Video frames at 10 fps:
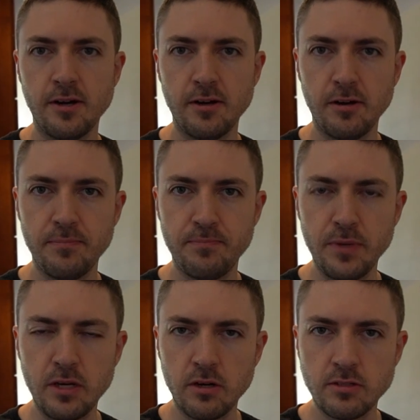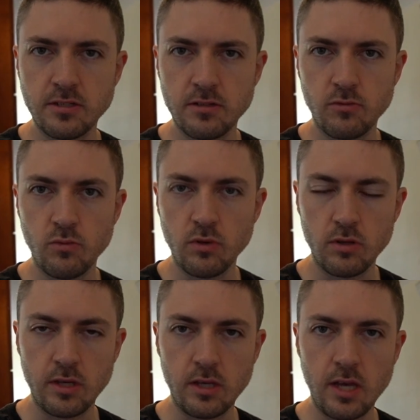Uh, because
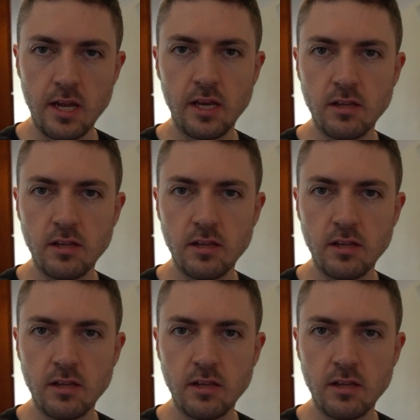getting